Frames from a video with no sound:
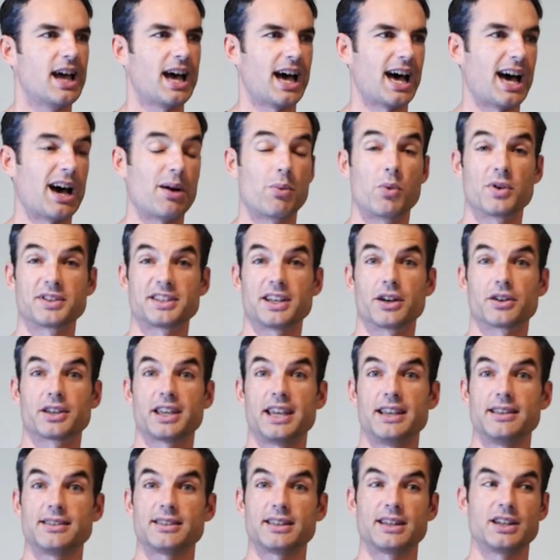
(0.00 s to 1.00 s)
What's our
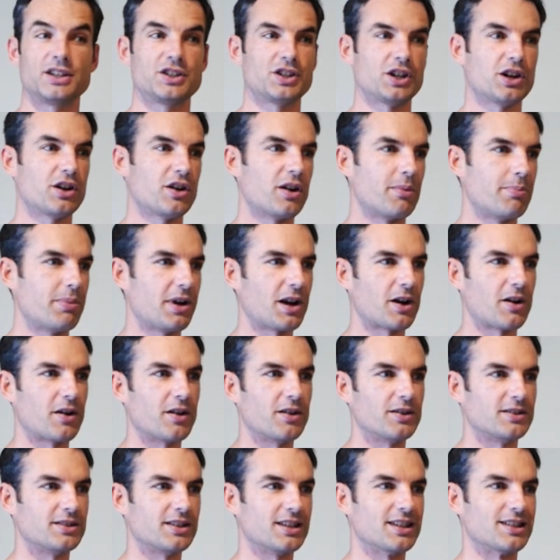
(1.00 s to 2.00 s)
key signature? It
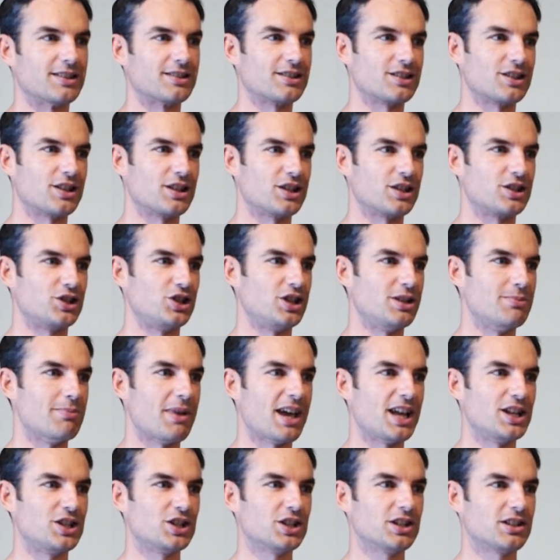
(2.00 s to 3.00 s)
pairs, it's G
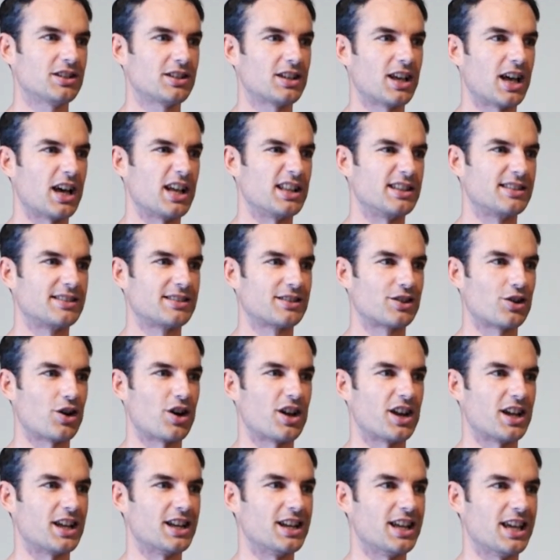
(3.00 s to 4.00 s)
major. It's
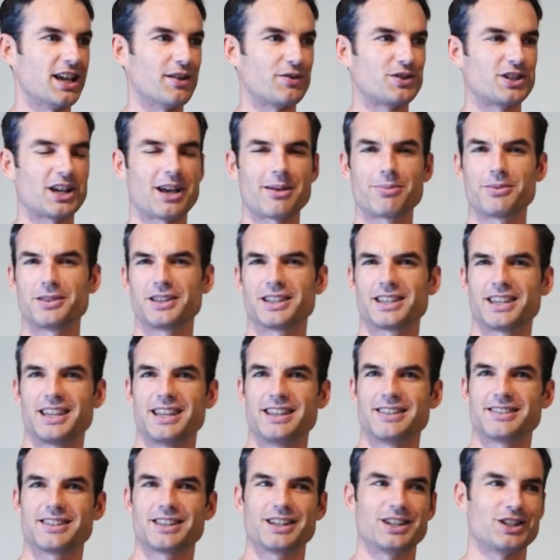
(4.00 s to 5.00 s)
got an F sharp in the
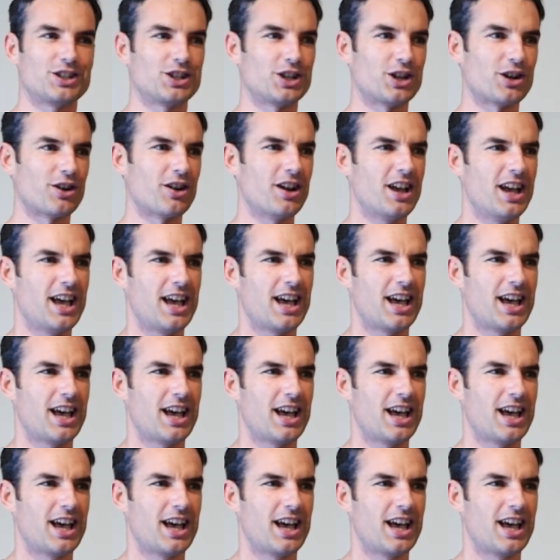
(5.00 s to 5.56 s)
key signature.